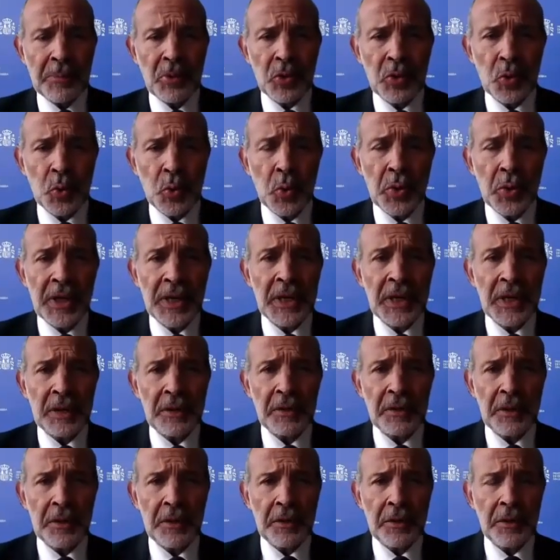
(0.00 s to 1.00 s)
organizers
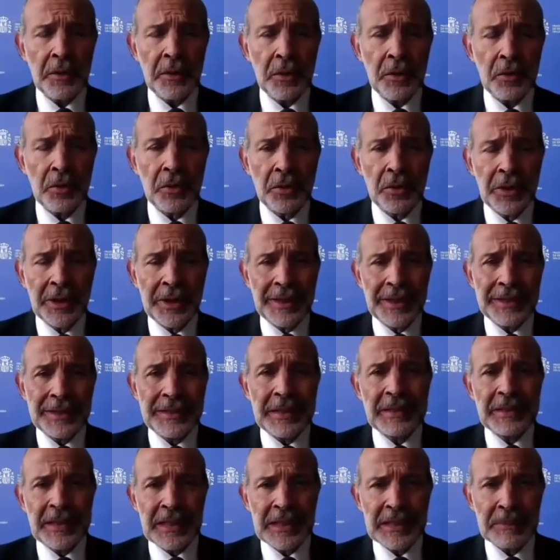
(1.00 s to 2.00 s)
of this
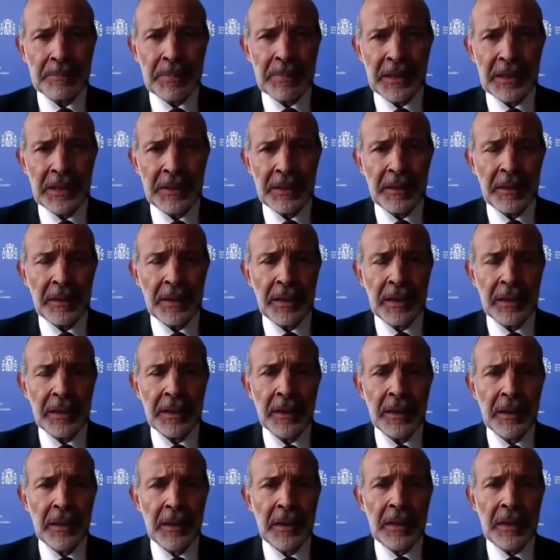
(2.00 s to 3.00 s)
event.
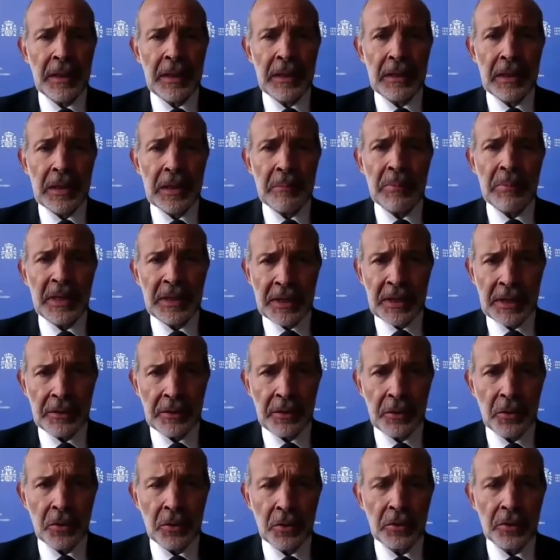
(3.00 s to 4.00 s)
This is an
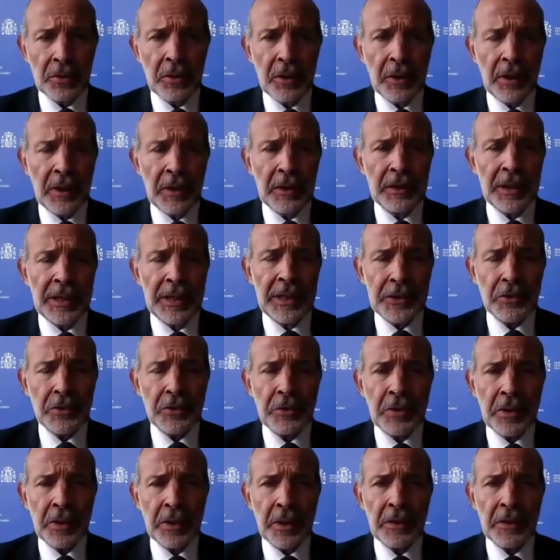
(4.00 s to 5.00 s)
exercise in
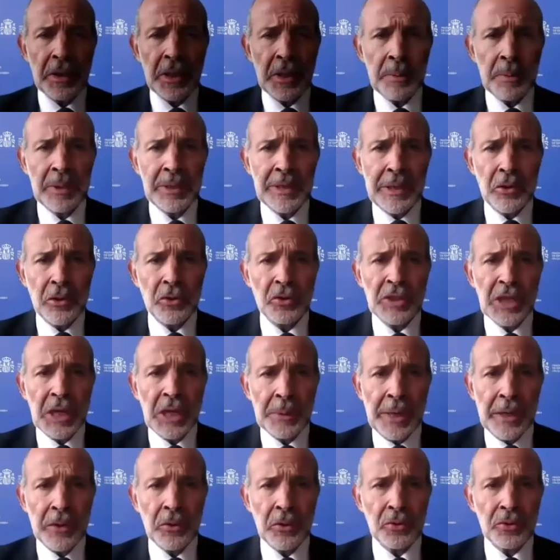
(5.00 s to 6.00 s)
transparency
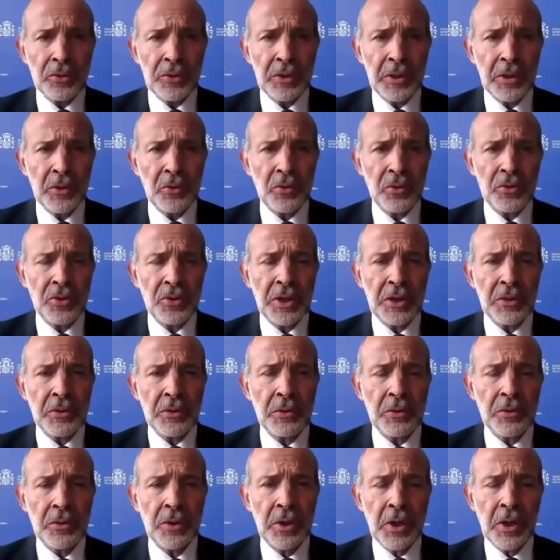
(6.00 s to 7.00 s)
and clarity
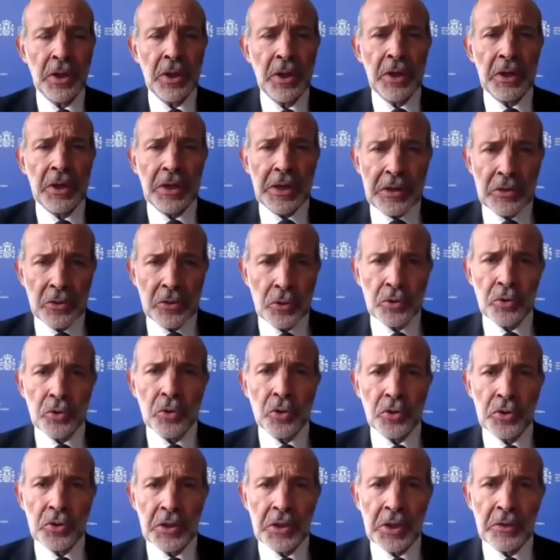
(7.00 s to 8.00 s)
for all those
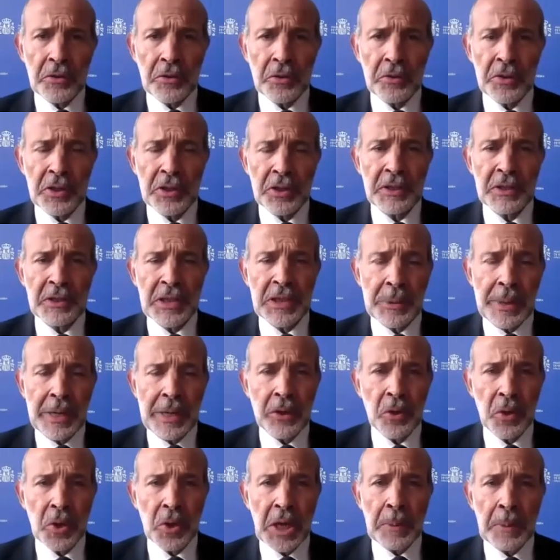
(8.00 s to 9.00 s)
engaged in the
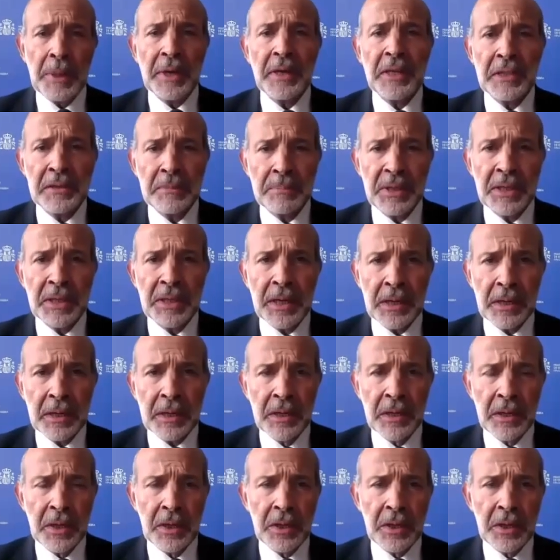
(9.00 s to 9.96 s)
work of the Council,